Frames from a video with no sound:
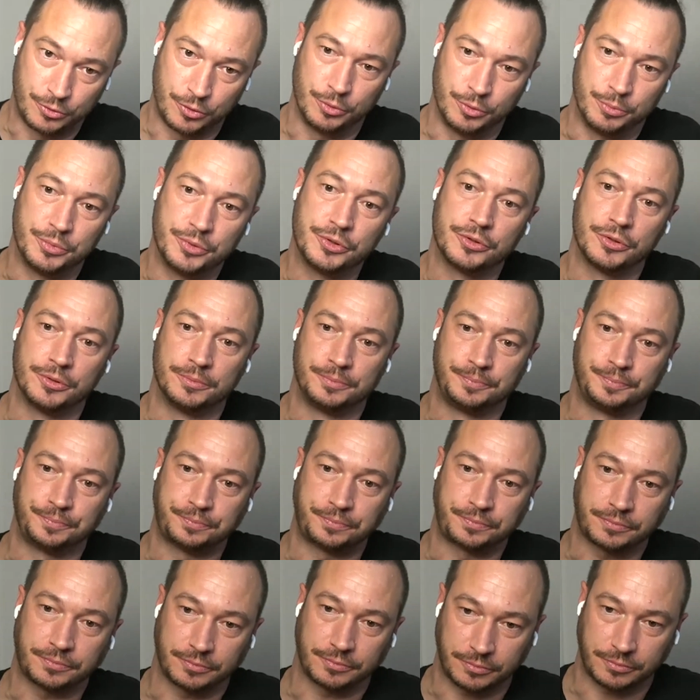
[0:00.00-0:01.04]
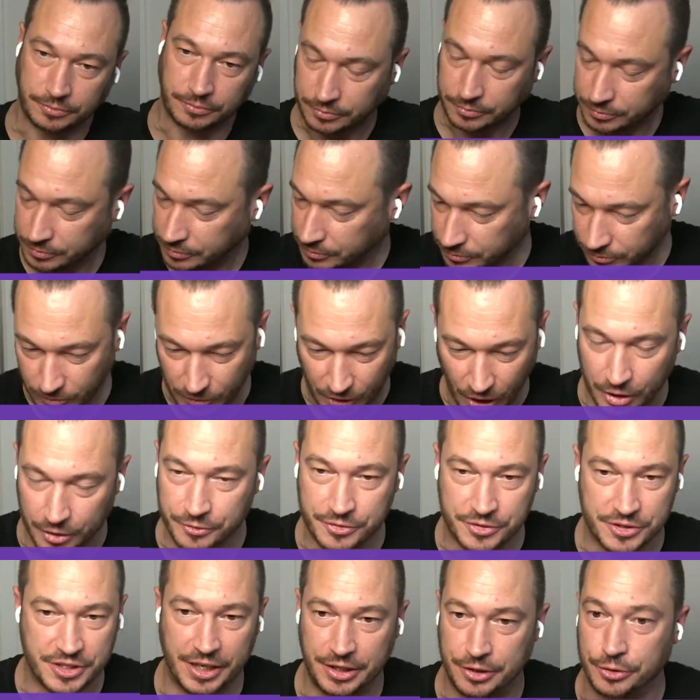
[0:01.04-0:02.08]
groups of,
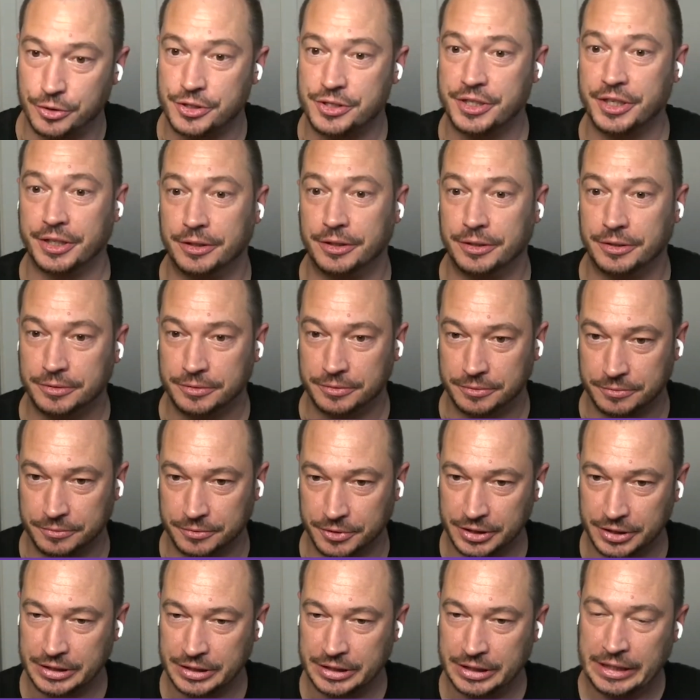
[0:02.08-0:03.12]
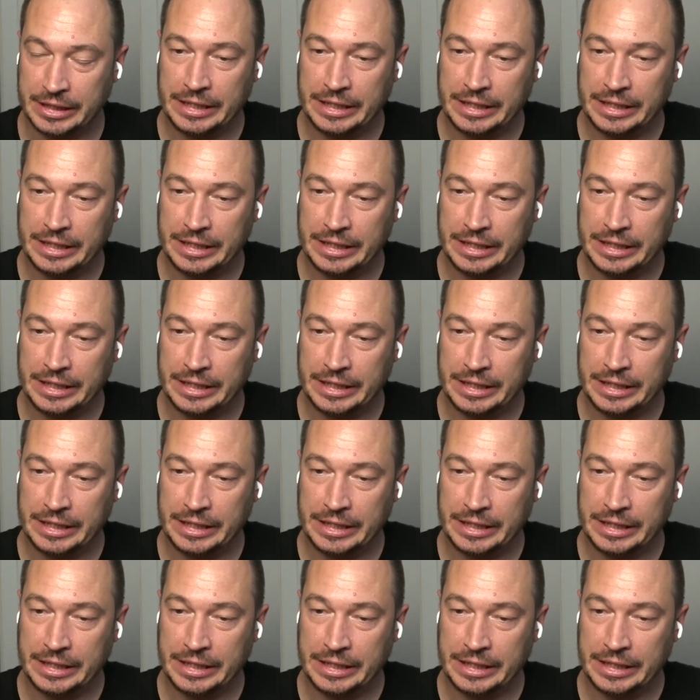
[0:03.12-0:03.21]
say, your signal, right?